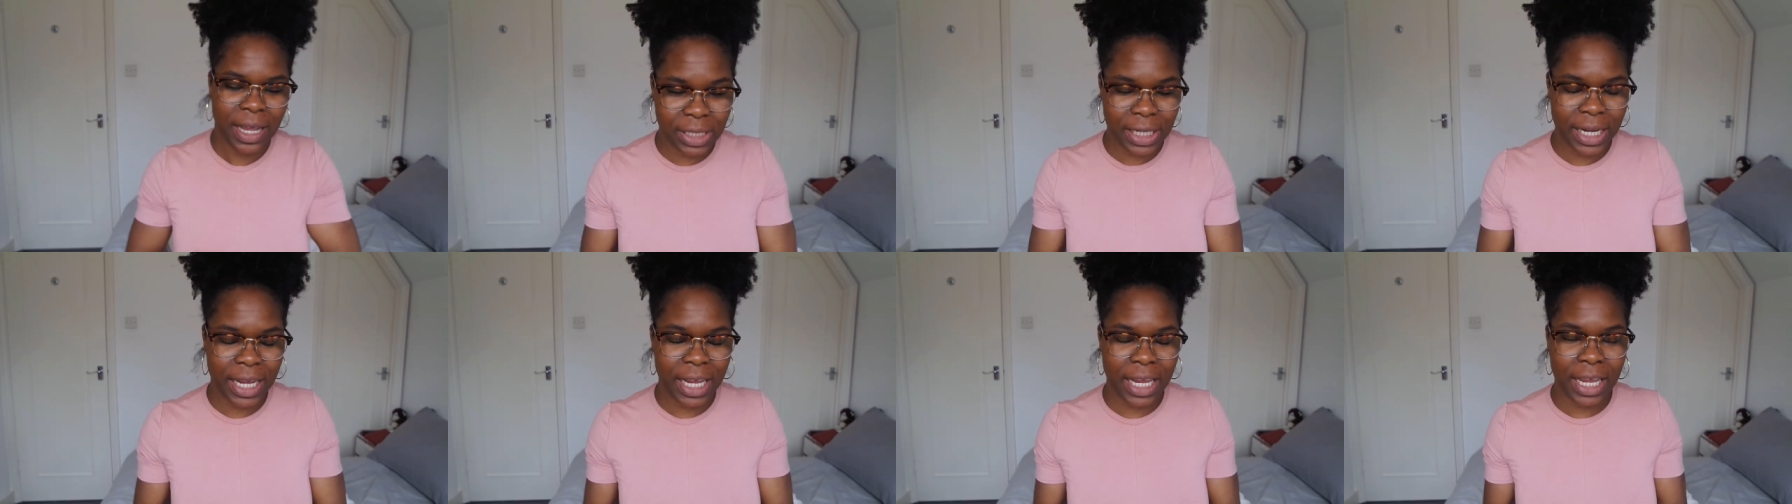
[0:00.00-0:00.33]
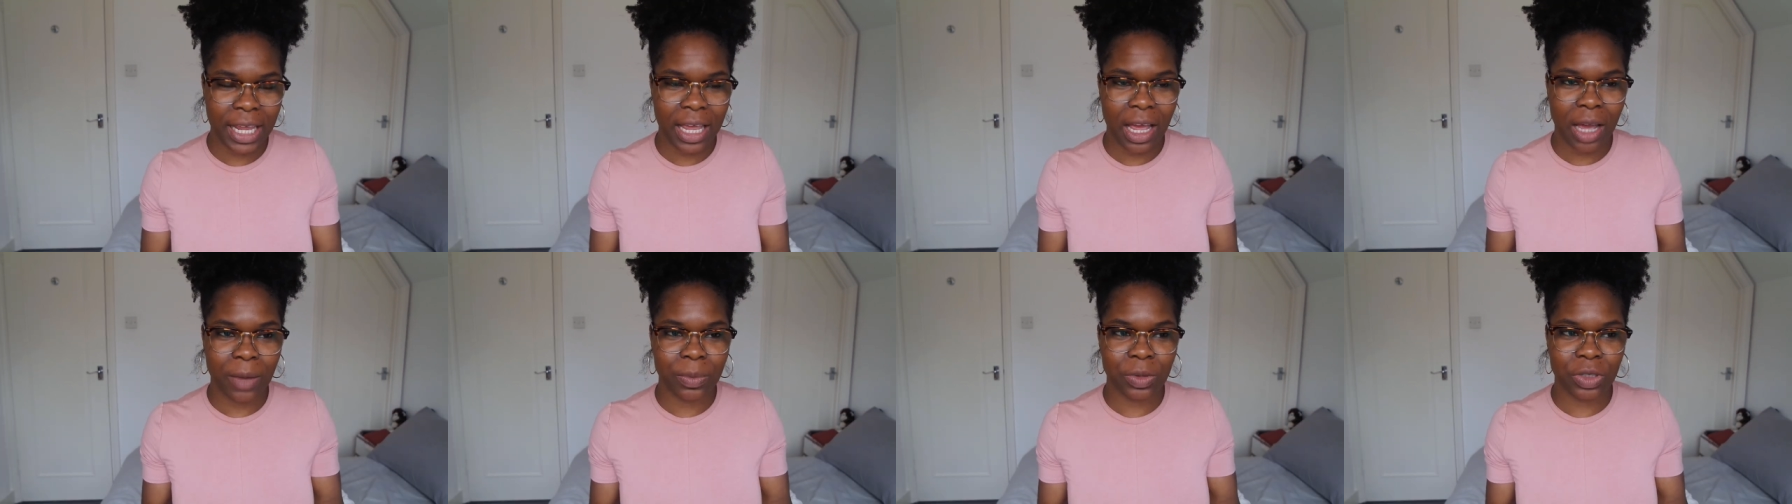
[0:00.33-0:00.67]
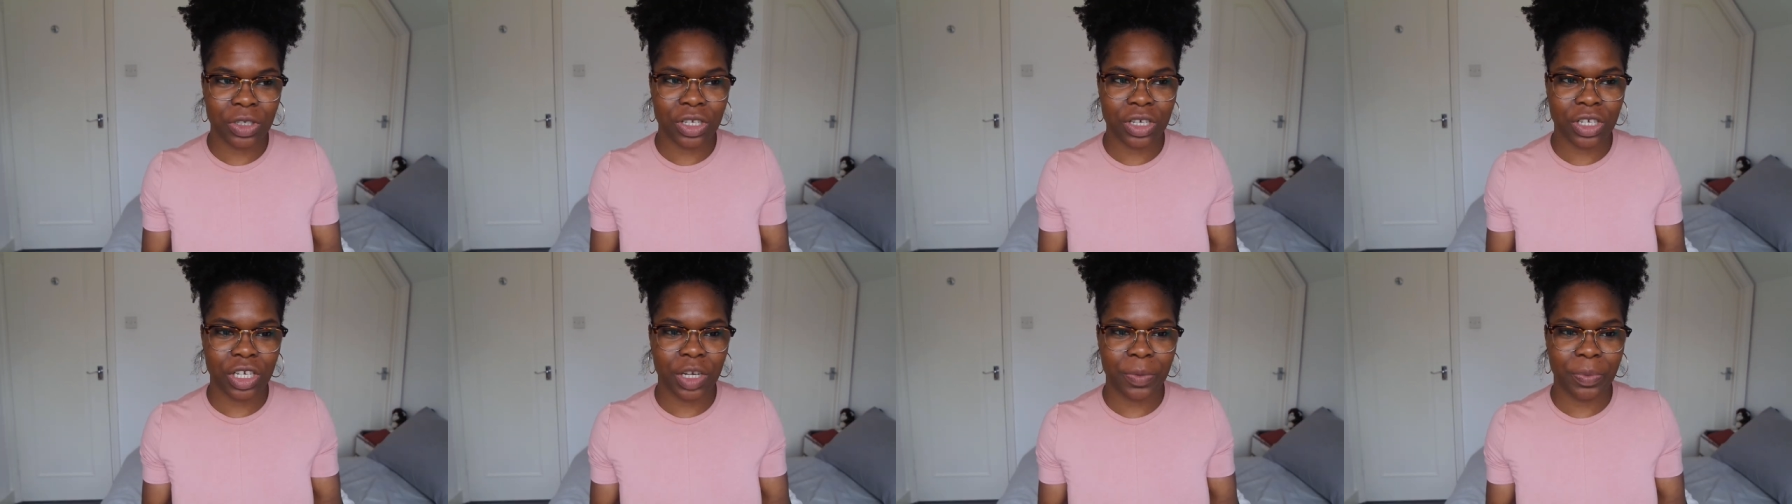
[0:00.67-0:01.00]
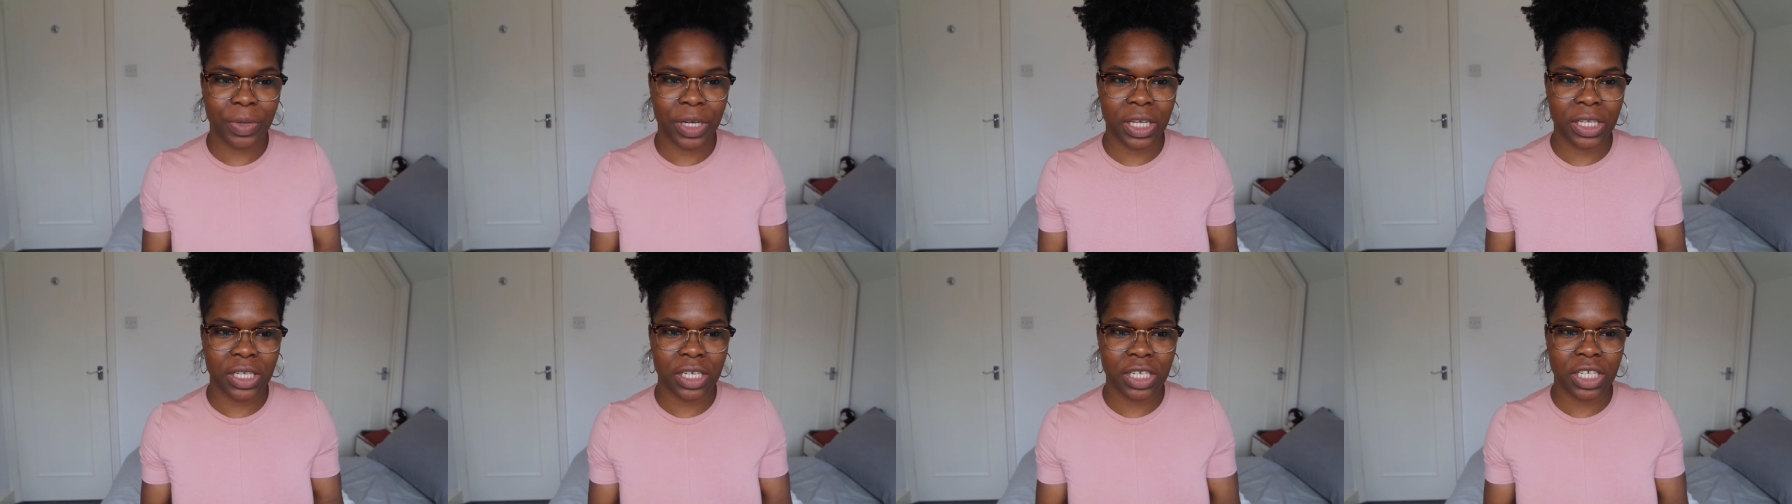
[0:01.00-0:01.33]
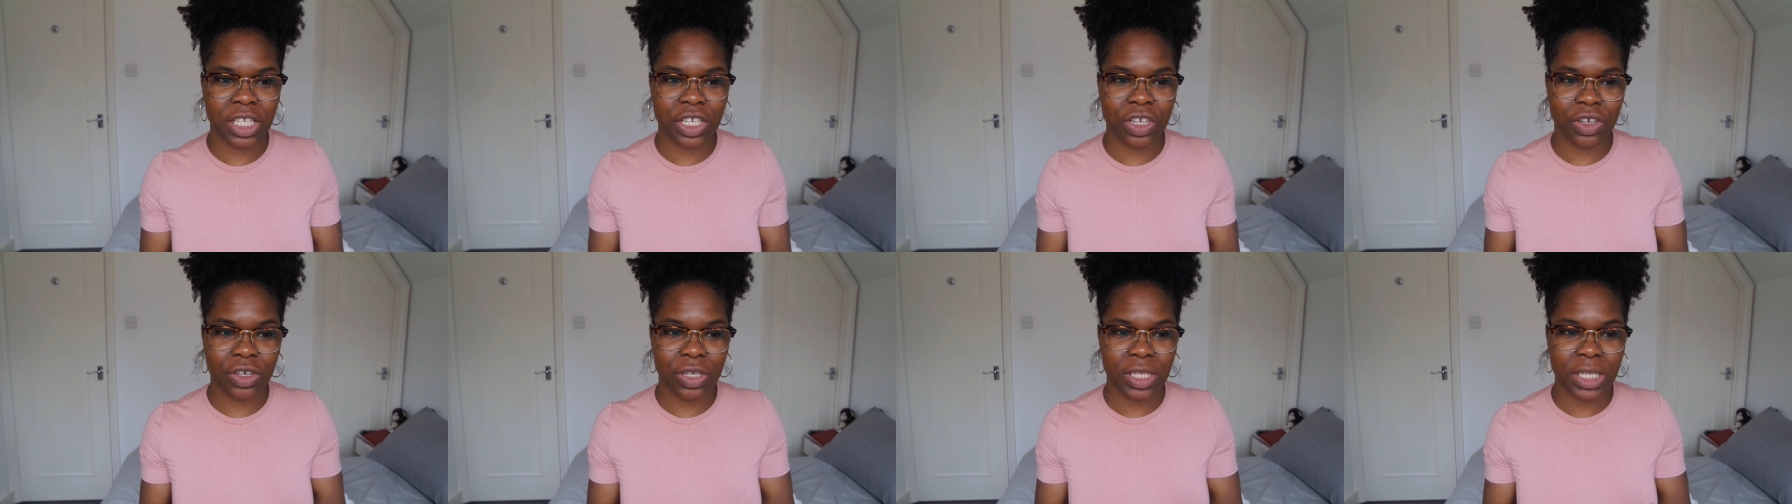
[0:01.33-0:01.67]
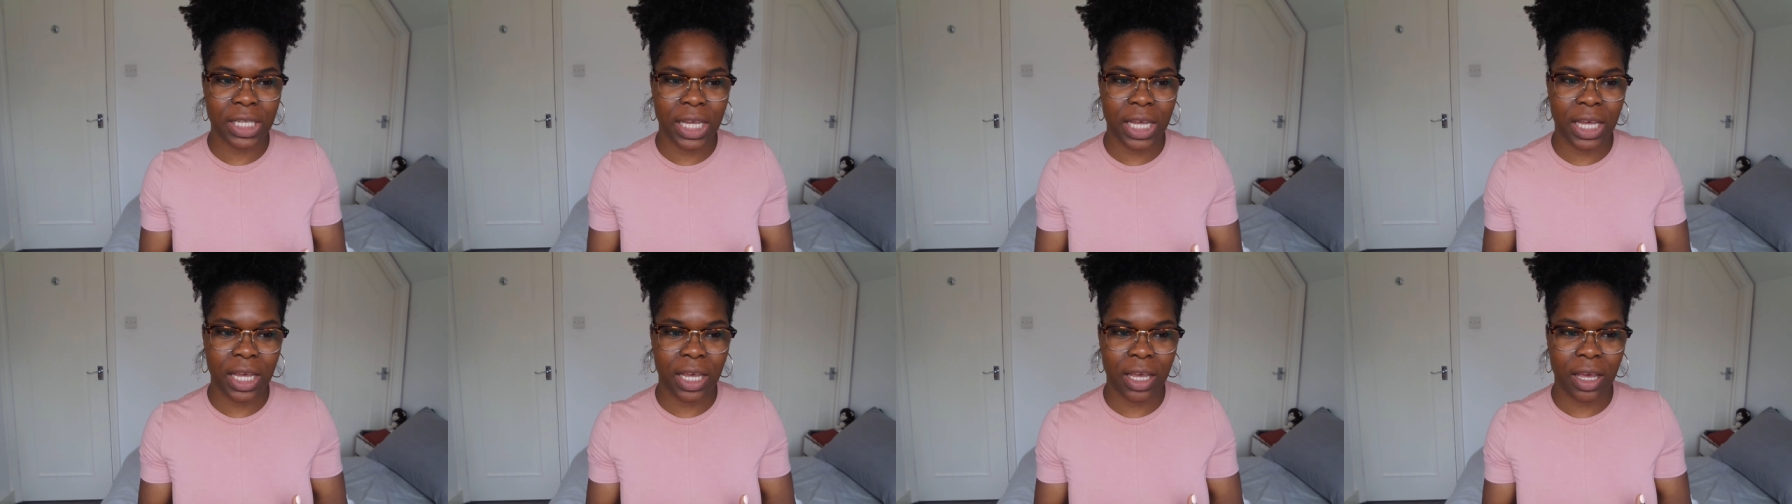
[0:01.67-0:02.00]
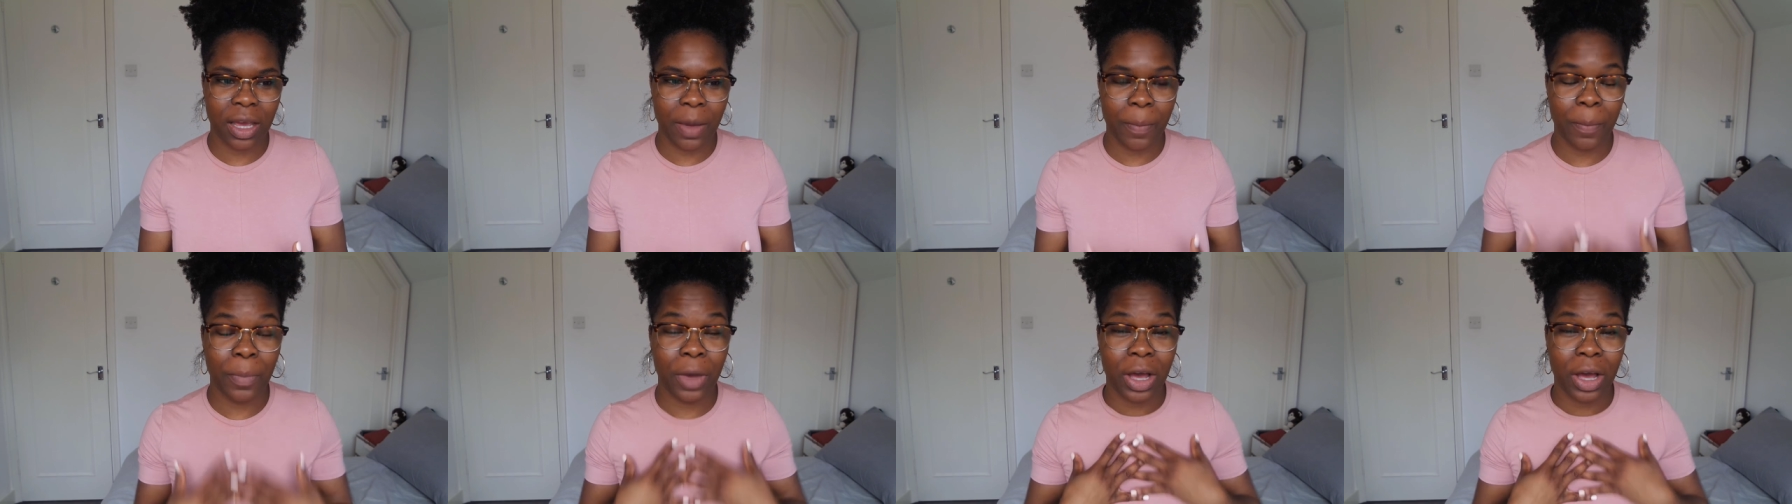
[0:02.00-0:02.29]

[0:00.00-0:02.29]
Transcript: Today, I'm just gonna be discussing